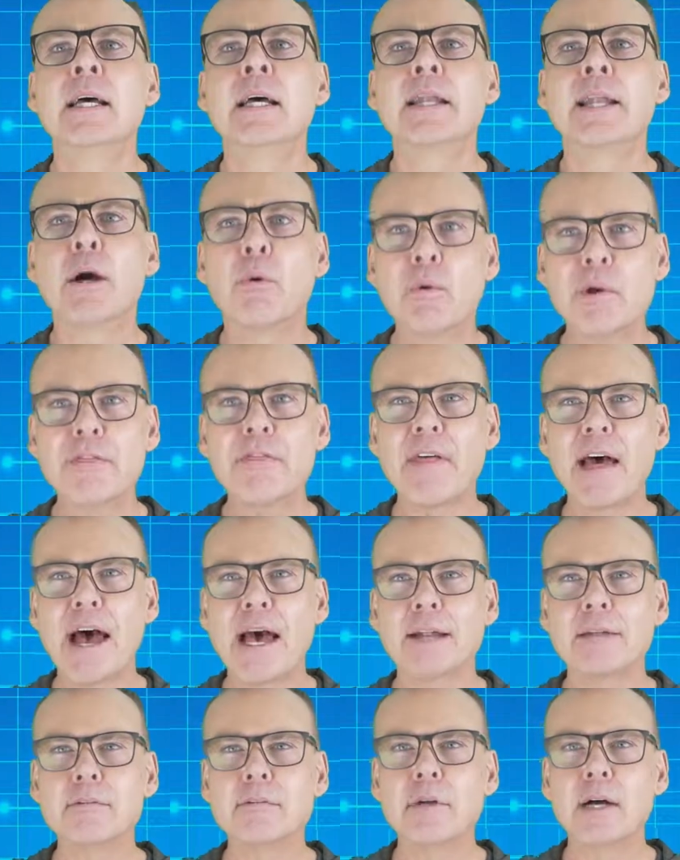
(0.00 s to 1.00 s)
Now with
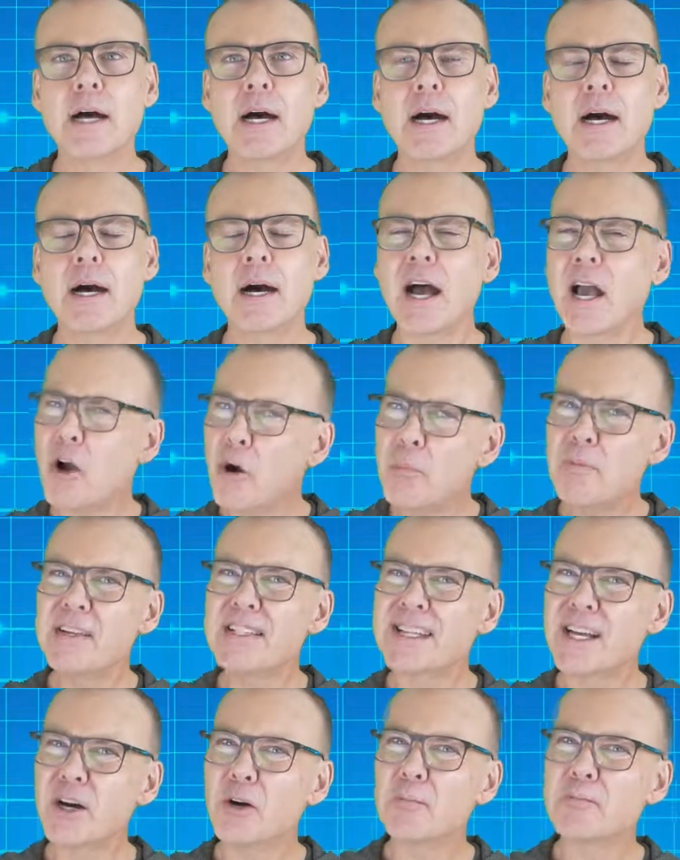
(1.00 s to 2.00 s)
that, I hope
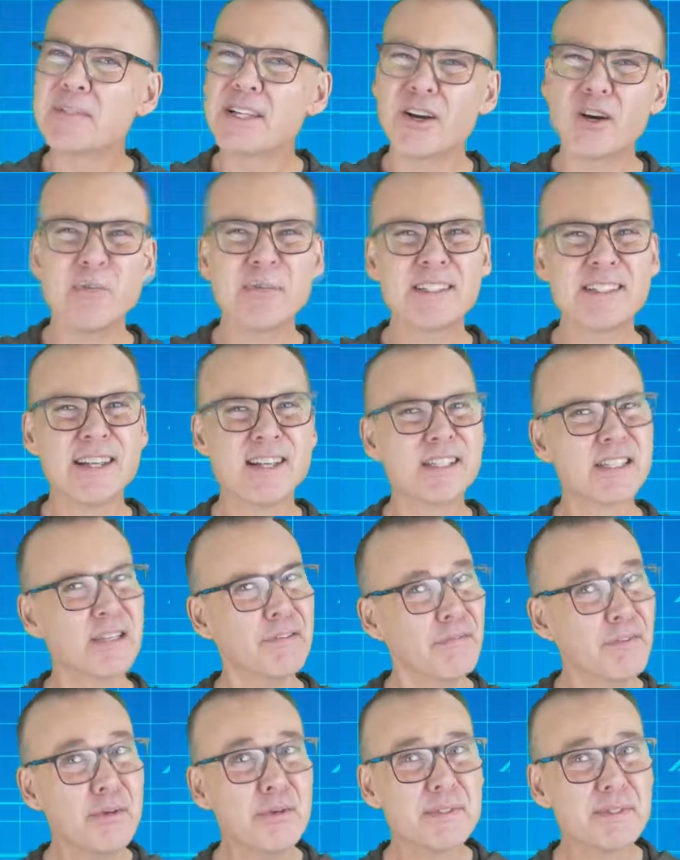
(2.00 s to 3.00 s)
this helps. I hope this doesn't
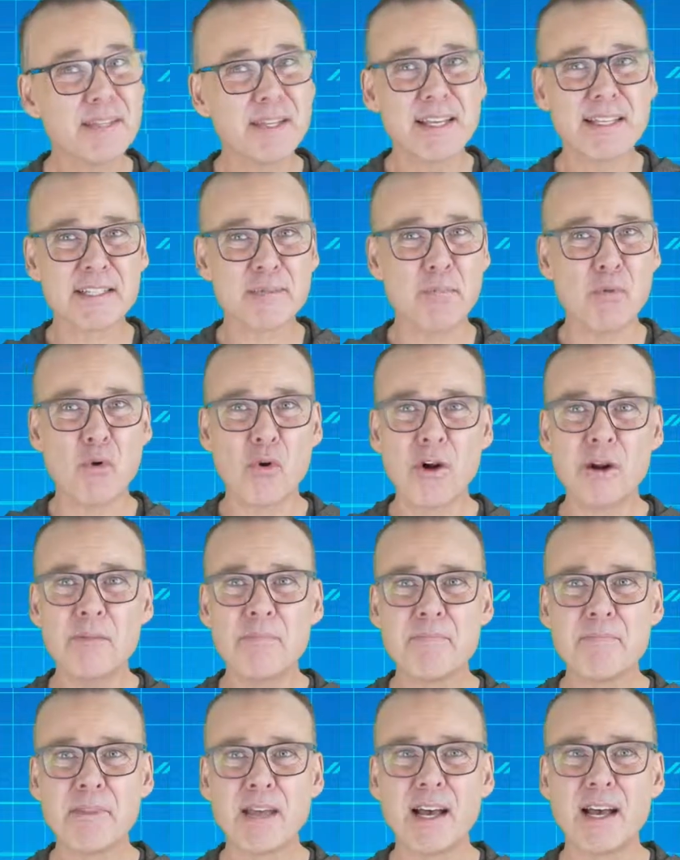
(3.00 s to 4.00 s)
confuse things more.
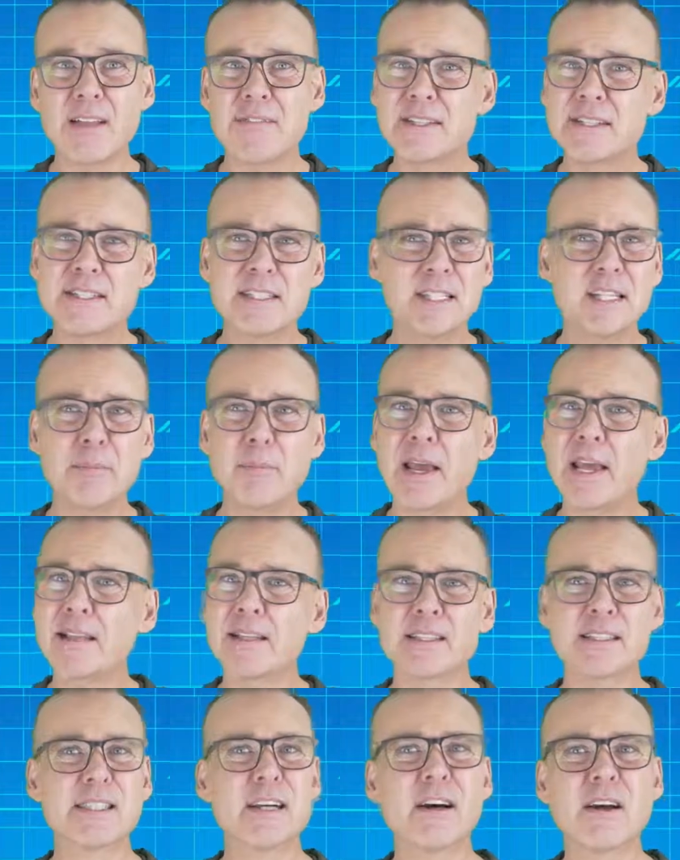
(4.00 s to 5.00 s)
This is a debate
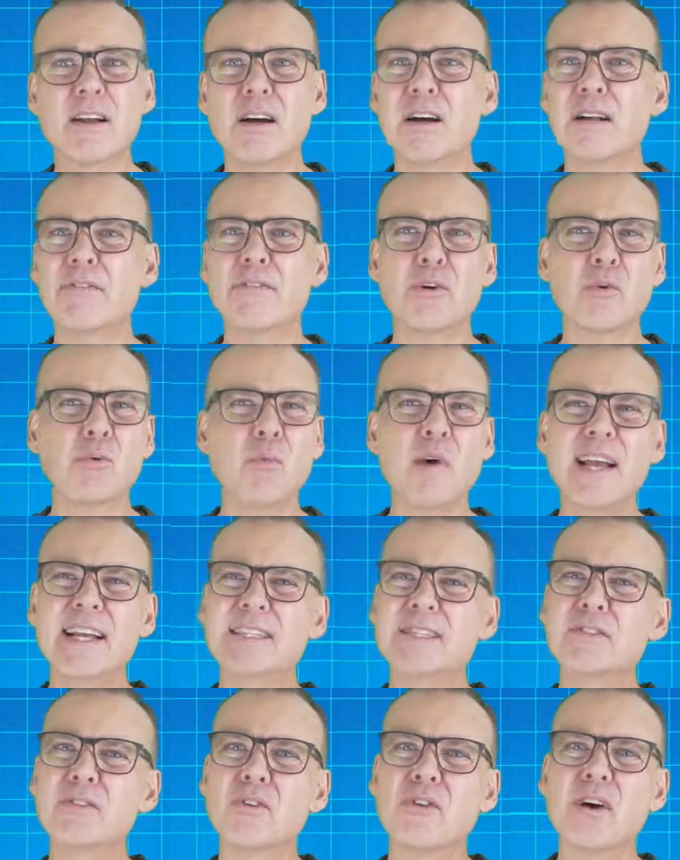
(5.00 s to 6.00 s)
that's gone on for way
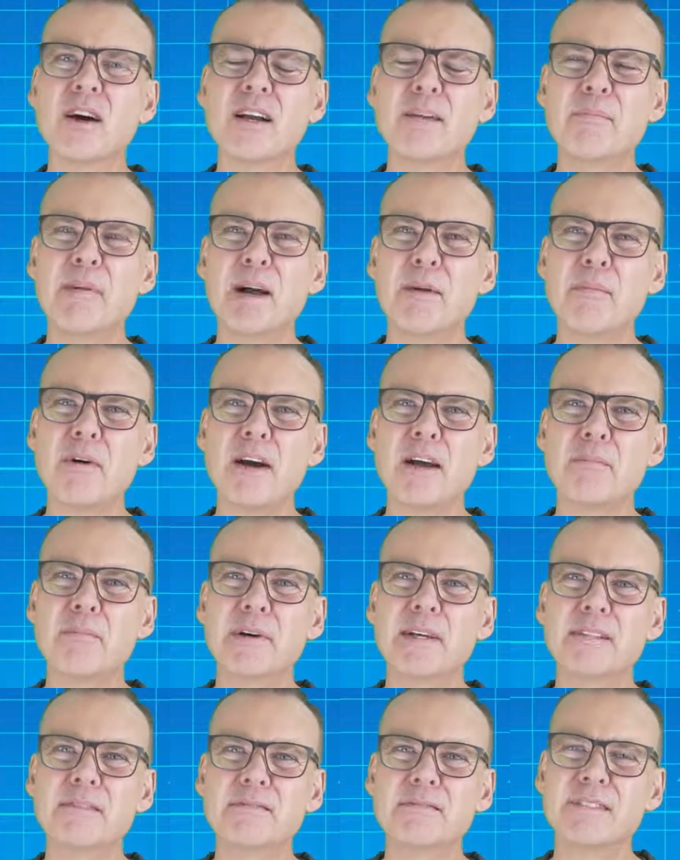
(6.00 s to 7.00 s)
too long in my mind,
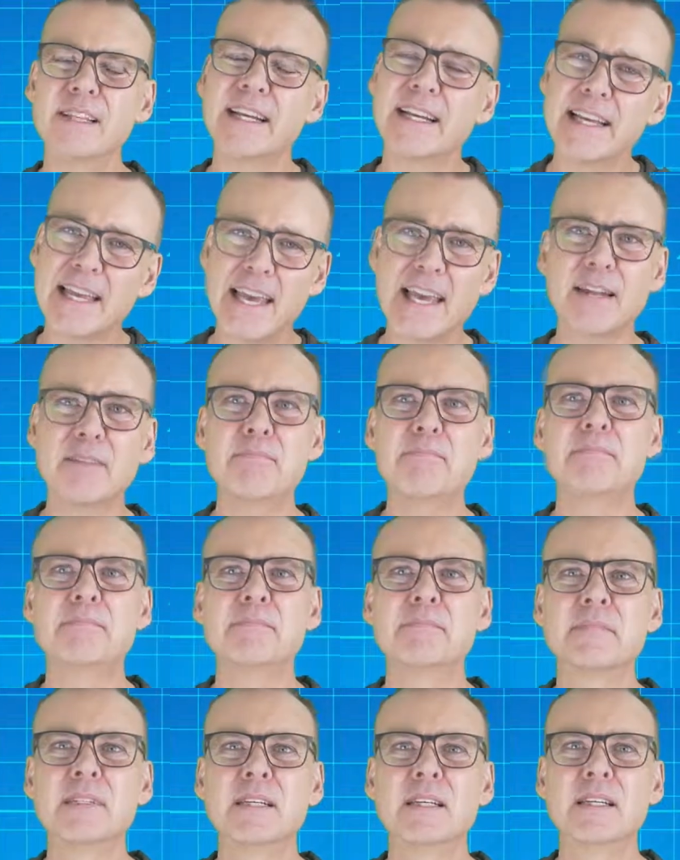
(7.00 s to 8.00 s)
but then again,
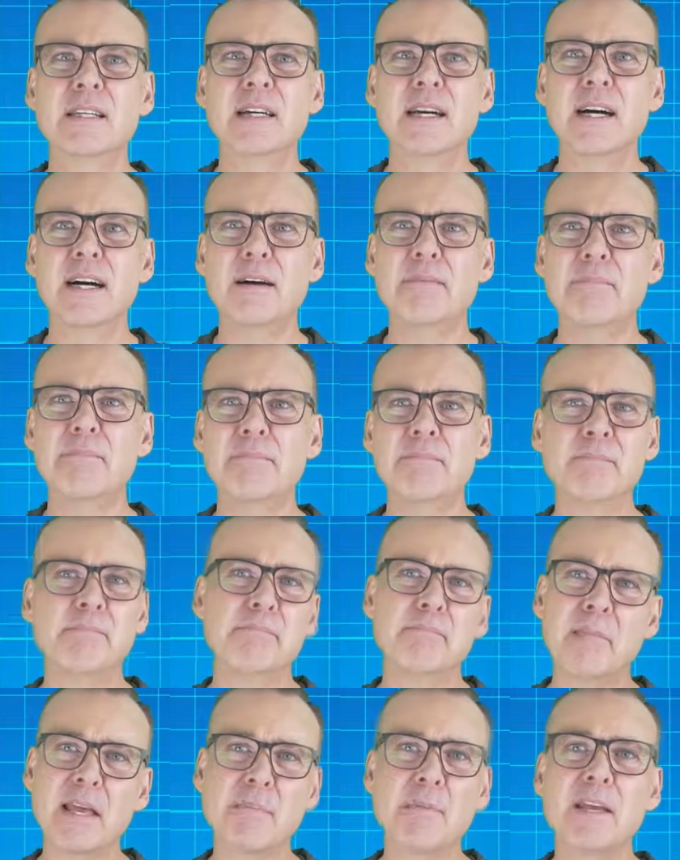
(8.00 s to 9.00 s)

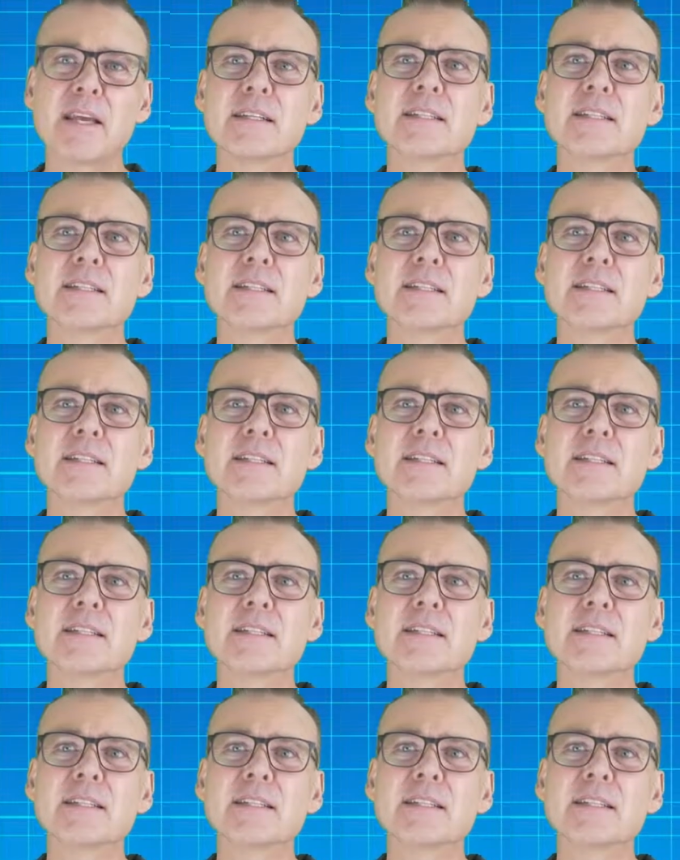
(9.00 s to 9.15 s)
maybe it